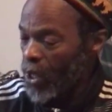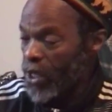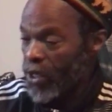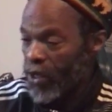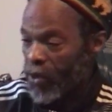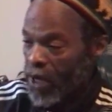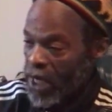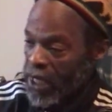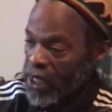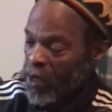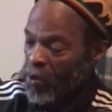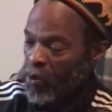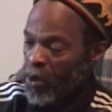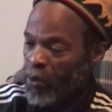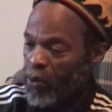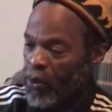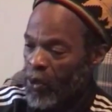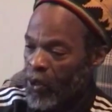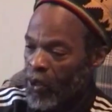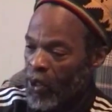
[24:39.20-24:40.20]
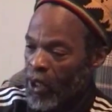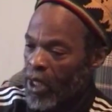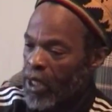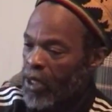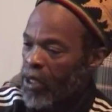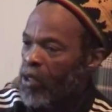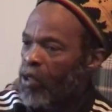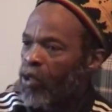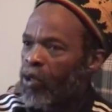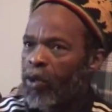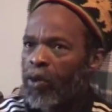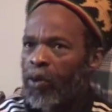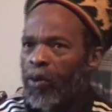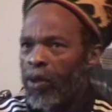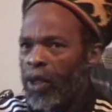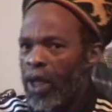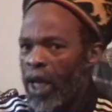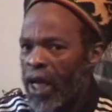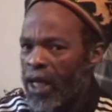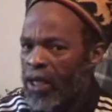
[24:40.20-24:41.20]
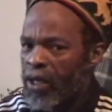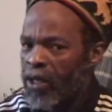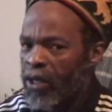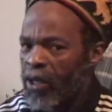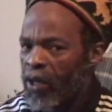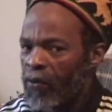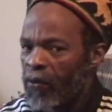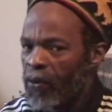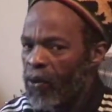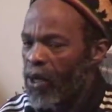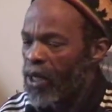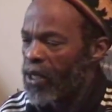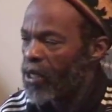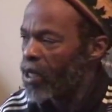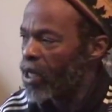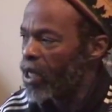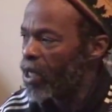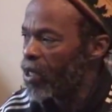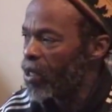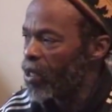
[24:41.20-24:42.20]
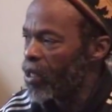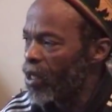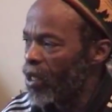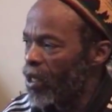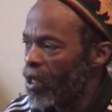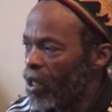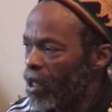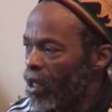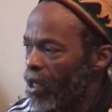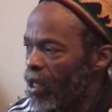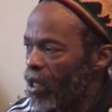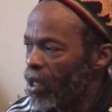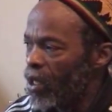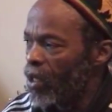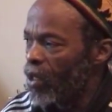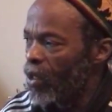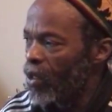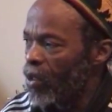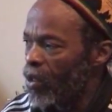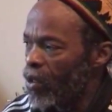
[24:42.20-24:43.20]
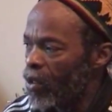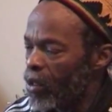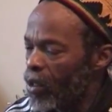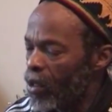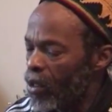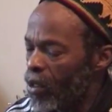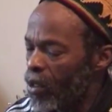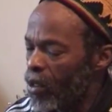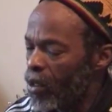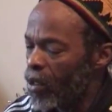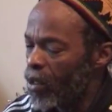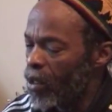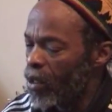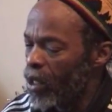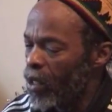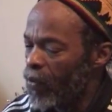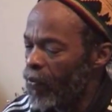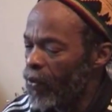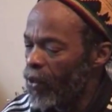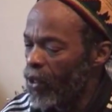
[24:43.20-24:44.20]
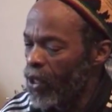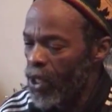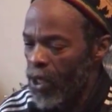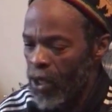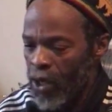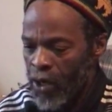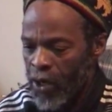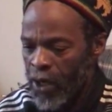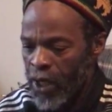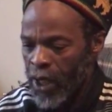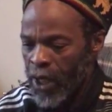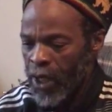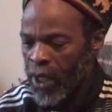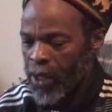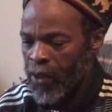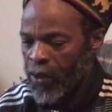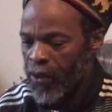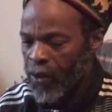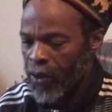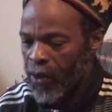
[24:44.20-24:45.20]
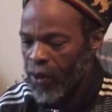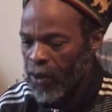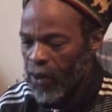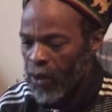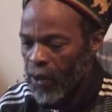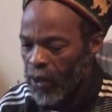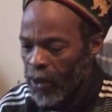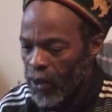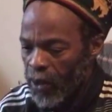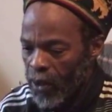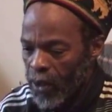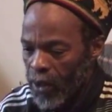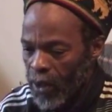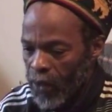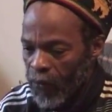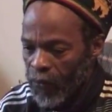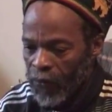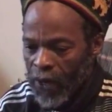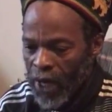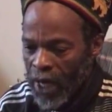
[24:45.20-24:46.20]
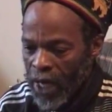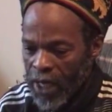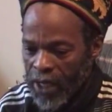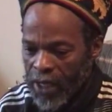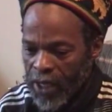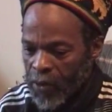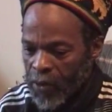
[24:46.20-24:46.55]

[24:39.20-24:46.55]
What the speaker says: I say Rasta people too, because in school you ask yourself questions, you know, even though you're learning this vast